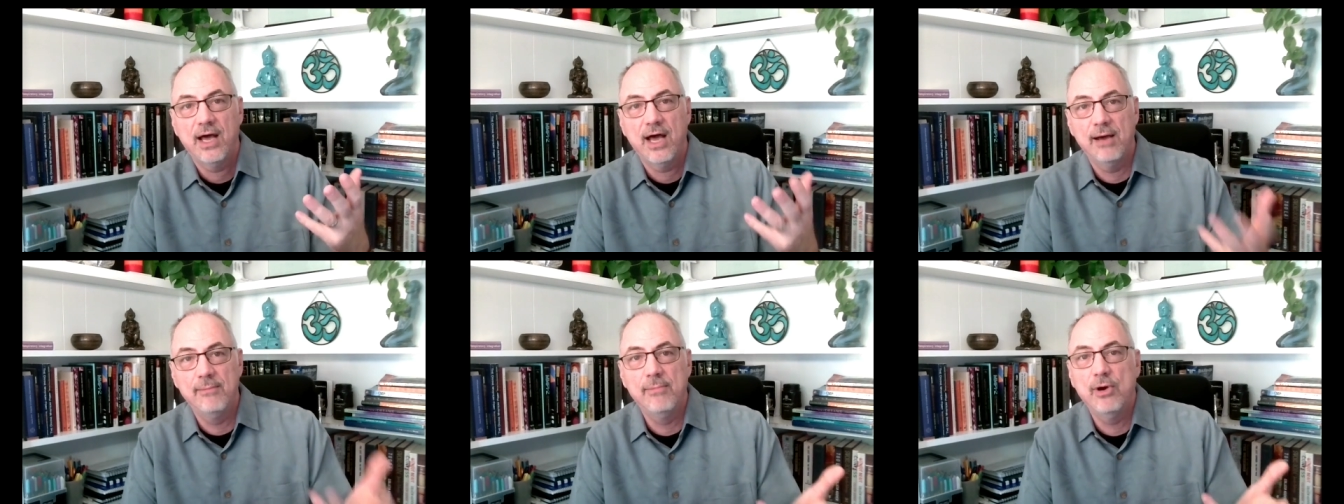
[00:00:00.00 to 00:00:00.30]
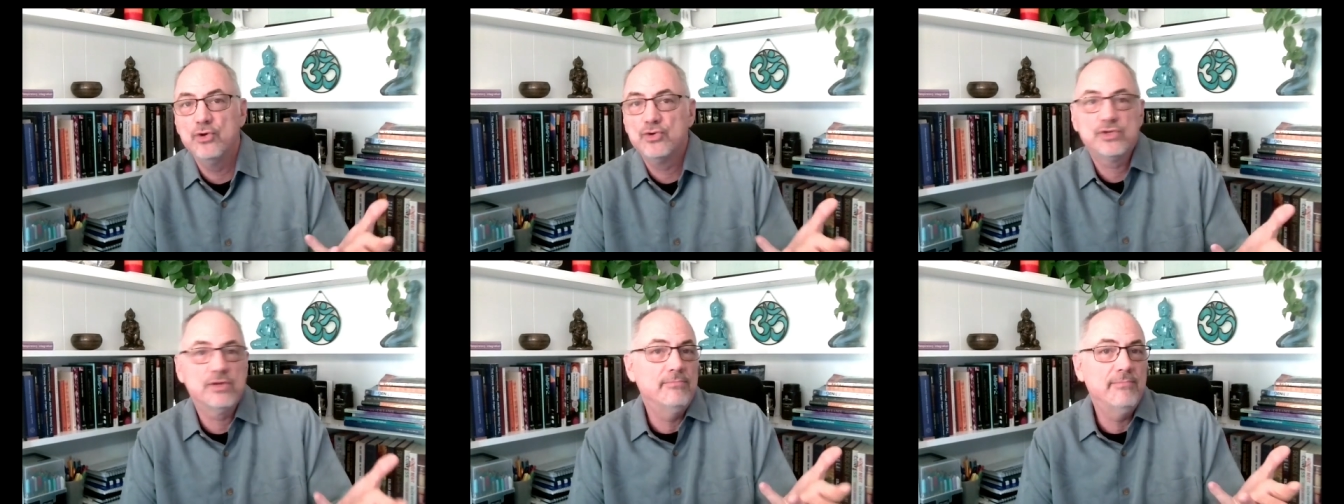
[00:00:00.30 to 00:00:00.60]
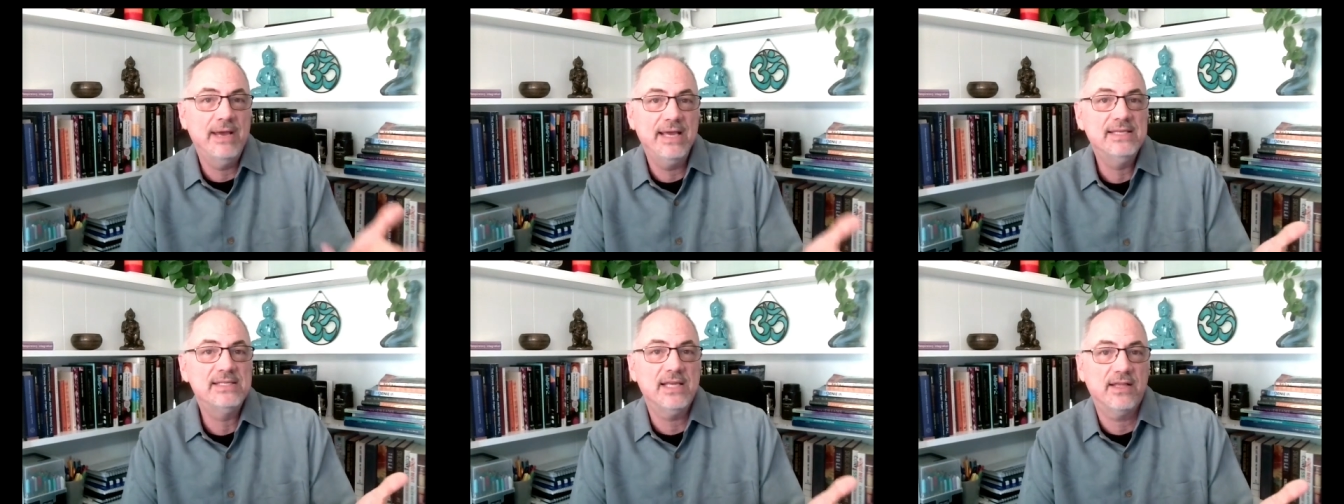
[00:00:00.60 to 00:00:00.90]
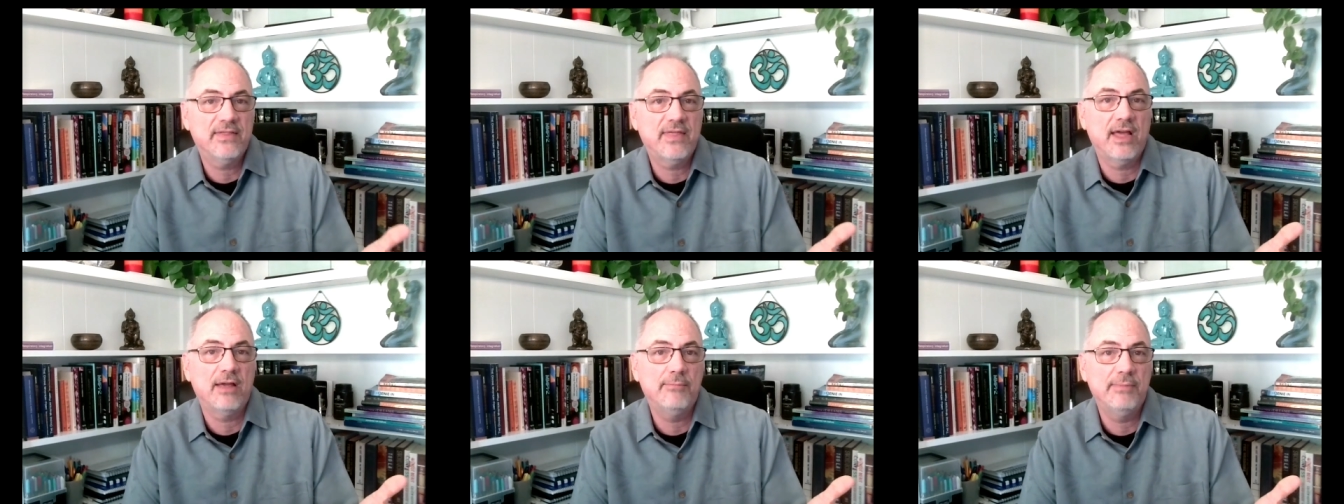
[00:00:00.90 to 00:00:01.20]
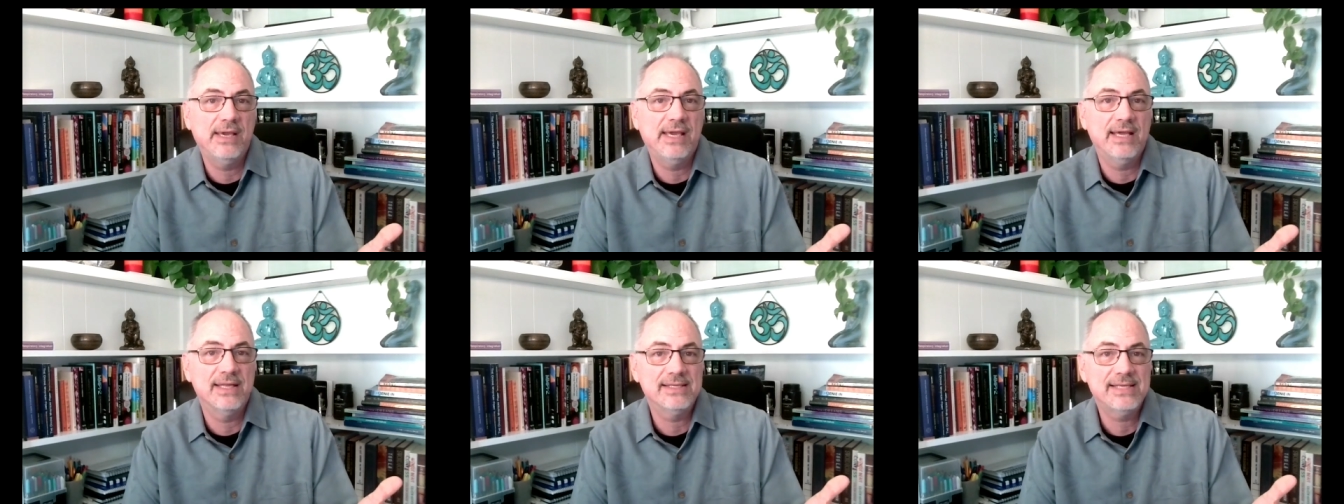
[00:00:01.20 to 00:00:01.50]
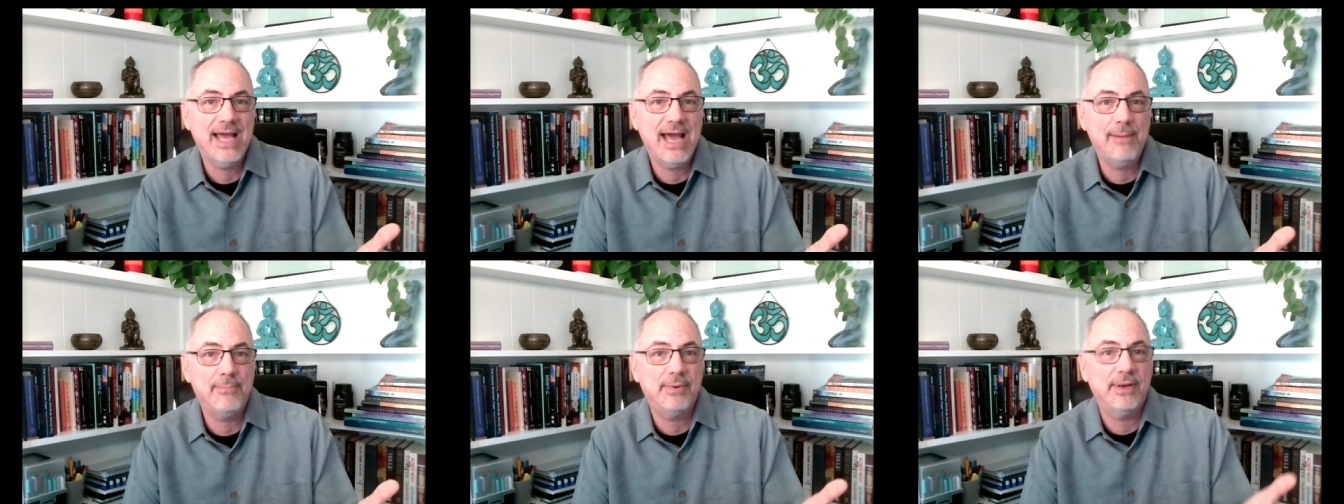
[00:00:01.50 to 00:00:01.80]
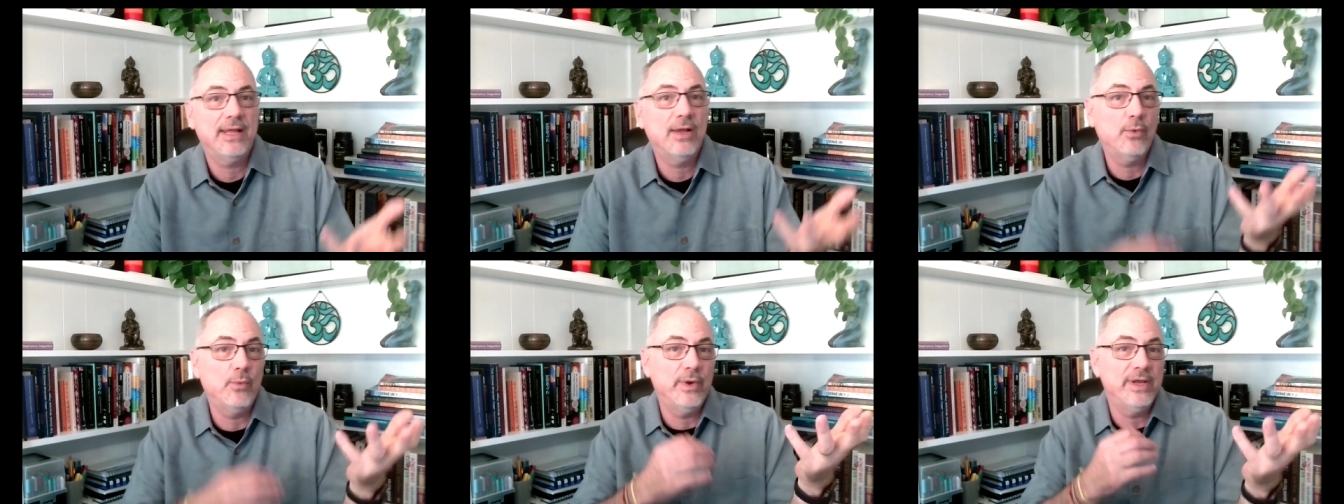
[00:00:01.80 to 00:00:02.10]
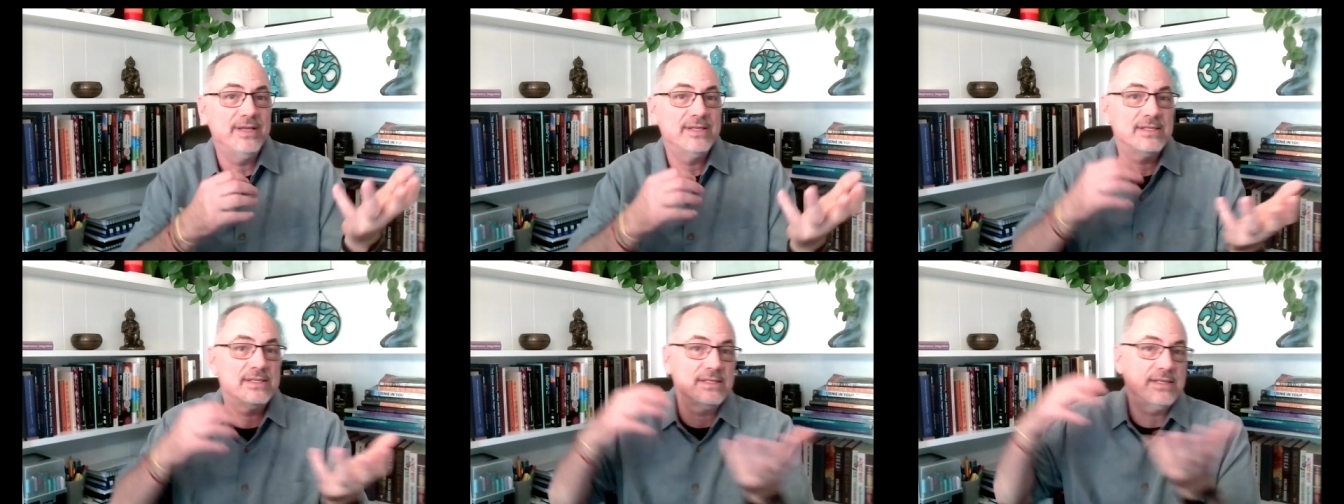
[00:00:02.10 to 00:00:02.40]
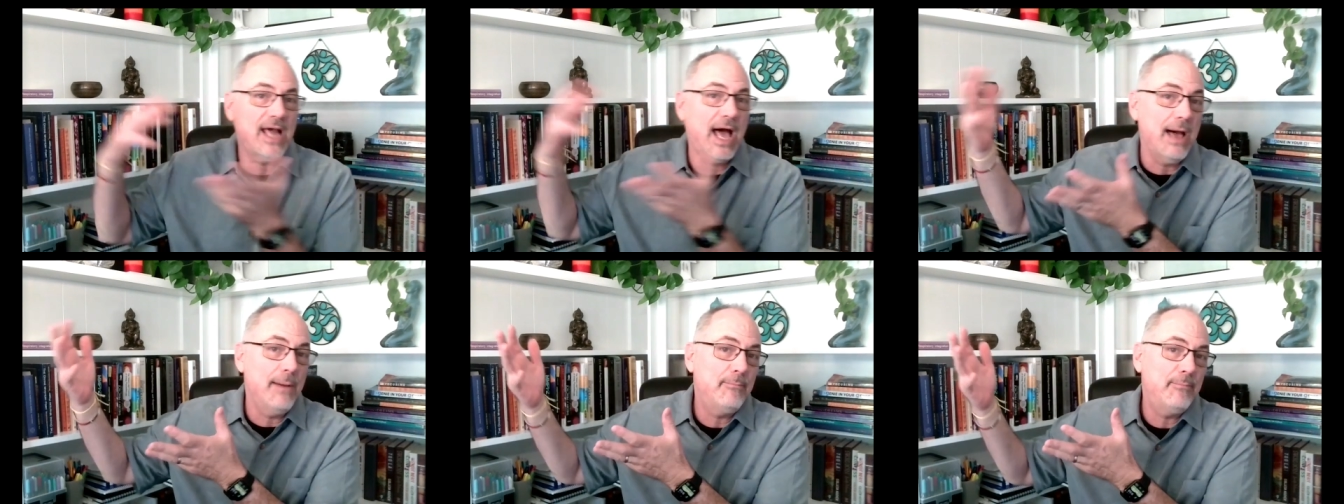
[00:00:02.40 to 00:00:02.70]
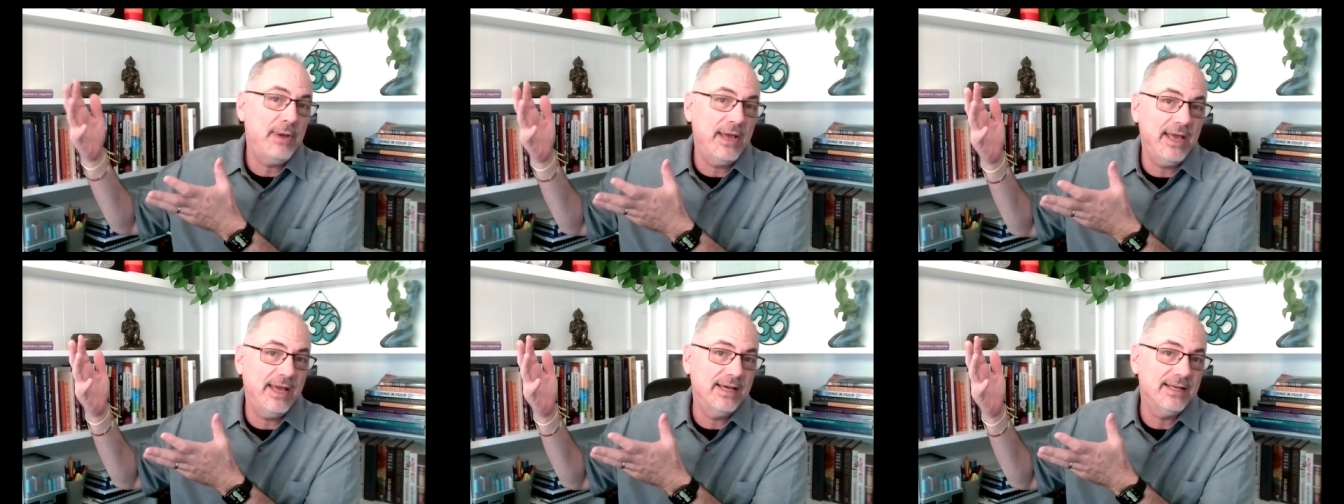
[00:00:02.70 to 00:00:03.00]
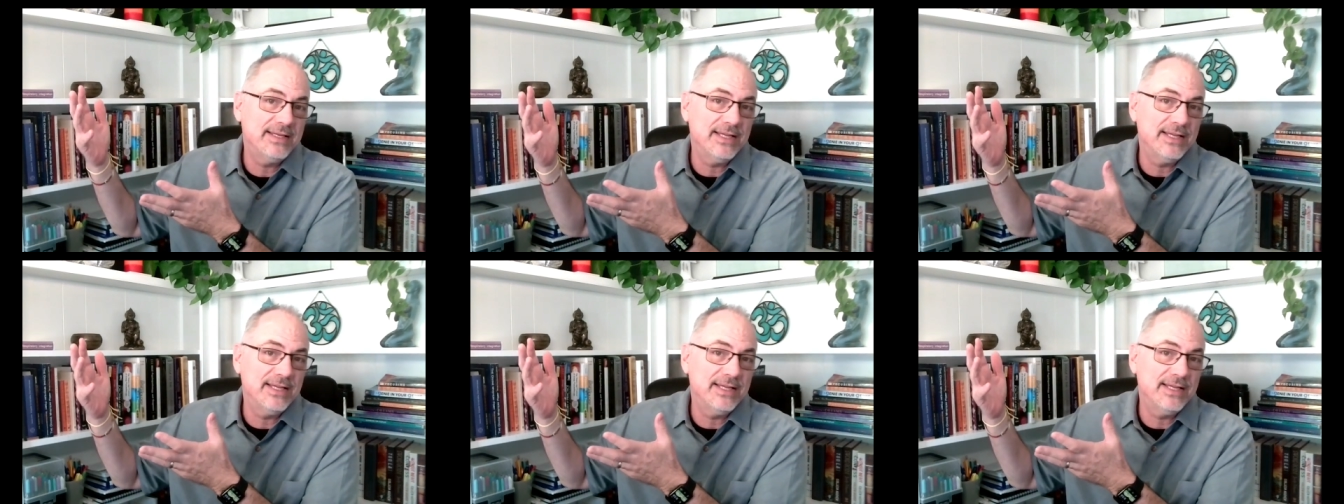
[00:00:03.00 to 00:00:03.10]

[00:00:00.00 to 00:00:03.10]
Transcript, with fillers: a most amazing thing begins happening. We stop paying